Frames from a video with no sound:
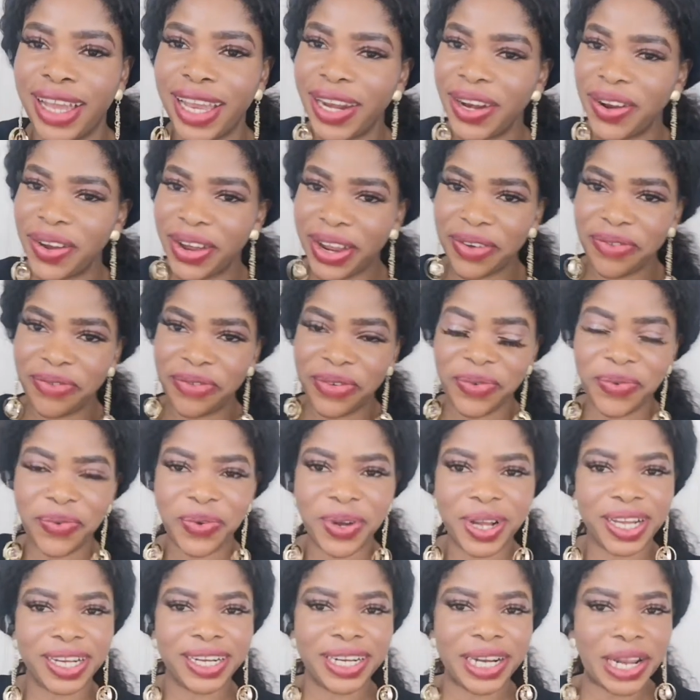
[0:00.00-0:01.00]
Hello
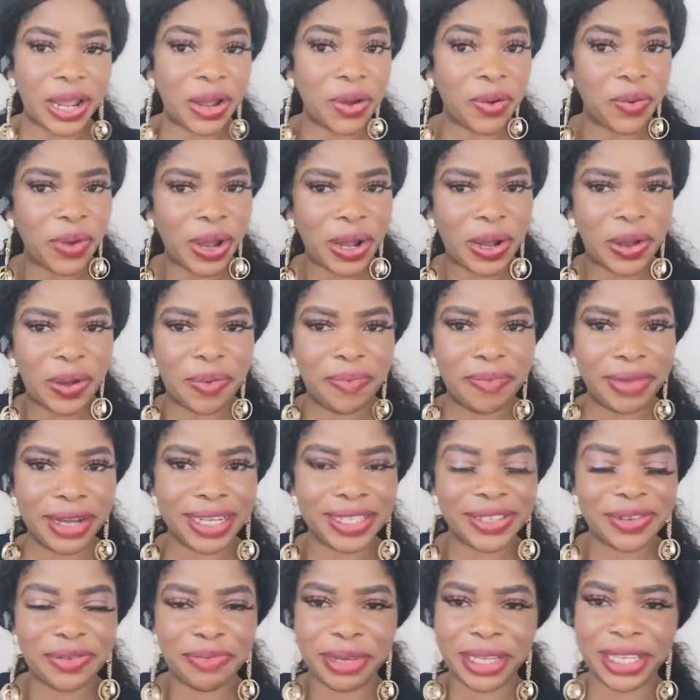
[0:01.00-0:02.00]
everyone and welcome
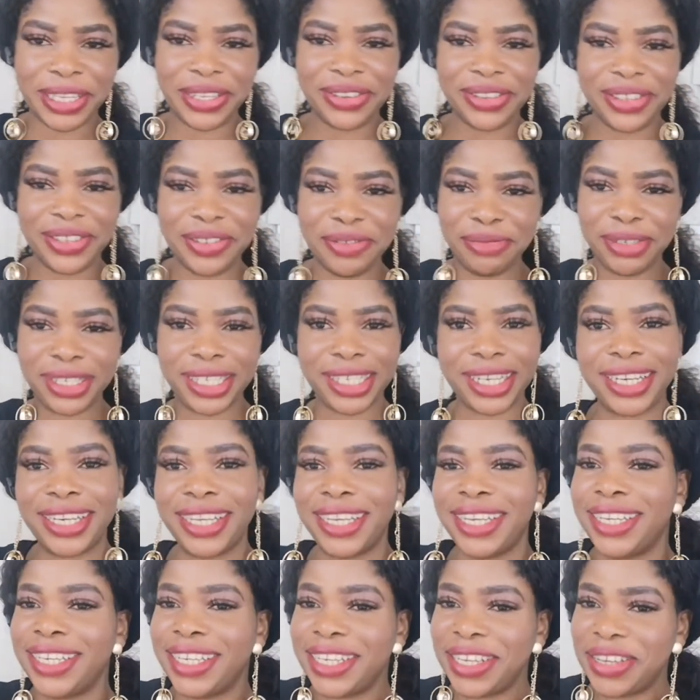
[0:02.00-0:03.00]
back to my YouTube
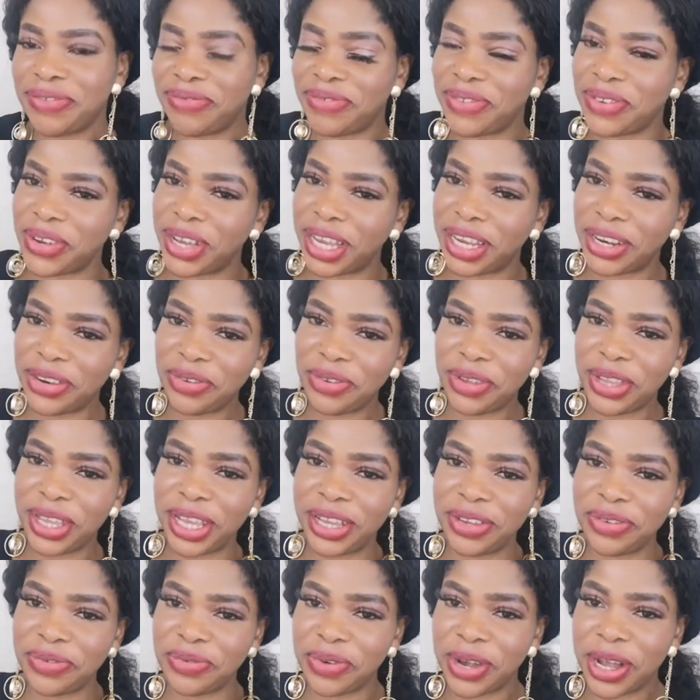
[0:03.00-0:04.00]
channel. If you are new
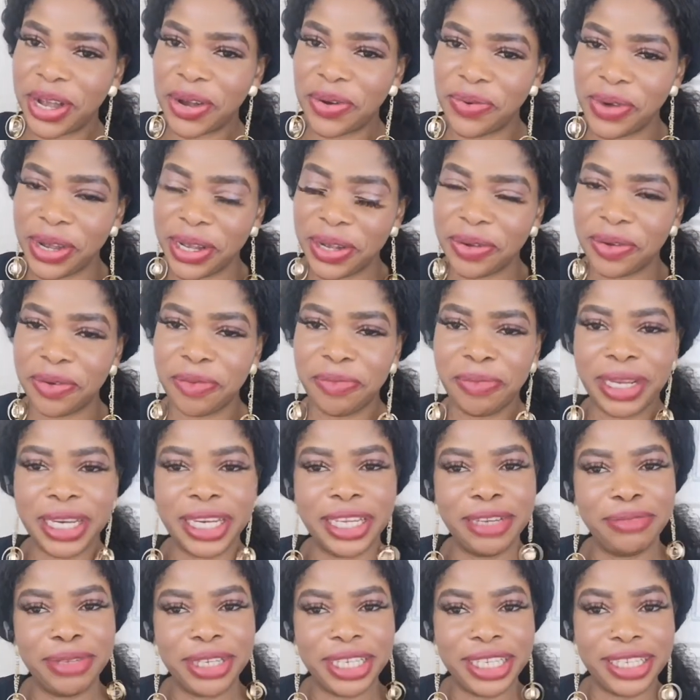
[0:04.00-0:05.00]
here, you are welcome. My
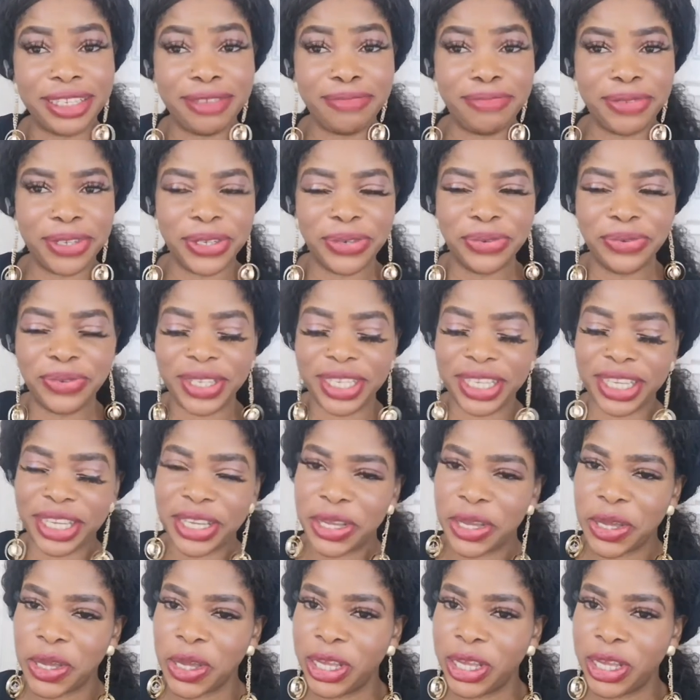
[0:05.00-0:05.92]
name is Beauty.